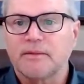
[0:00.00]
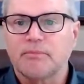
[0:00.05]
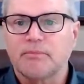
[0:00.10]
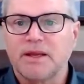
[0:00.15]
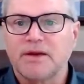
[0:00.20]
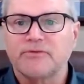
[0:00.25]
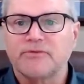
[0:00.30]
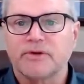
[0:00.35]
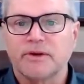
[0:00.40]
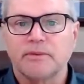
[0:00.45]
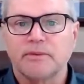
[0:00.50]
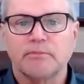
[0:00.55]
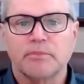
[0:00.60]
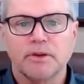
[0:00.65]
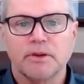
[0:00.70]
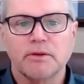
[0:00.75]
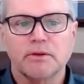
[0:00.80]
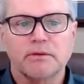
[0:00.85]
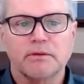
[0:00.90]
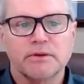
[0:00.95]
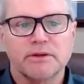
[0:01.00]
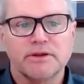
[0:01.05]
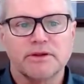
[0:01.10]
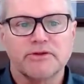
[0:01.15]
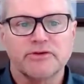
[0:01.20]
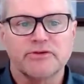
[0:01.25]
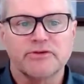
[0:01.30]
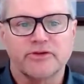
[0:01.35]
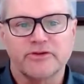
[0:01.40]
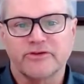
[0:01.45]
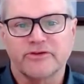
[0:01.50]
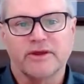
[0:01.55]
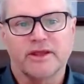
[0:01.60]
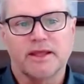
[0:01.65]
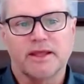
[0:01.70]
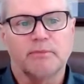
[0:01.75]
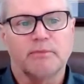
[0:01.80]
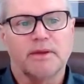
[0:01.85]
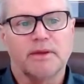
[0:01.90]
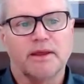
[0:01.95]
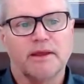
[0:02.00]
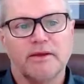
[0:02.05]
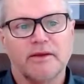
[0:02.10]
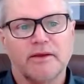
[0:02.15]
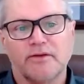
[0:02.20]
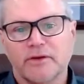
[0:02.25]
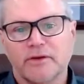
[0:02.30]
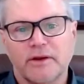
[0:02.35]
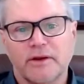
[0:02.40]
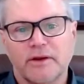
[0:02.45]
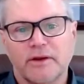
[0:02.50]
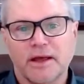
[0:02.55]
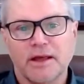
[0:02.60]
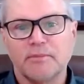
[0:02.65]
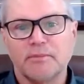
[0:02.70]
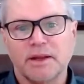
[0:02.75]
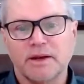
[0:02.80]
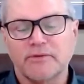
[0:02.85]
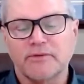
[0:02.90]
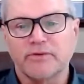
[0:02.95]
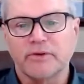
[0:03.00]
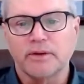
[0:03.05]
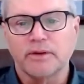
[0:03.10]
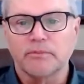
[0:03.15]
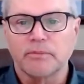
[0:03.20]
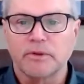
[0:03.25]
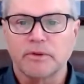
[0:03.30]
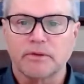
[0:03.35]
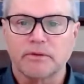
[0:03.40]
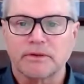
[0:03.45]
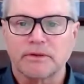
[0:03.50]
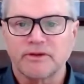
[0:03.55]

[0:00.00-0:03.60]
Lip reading: mainframe build is the same as a non-mainframe build.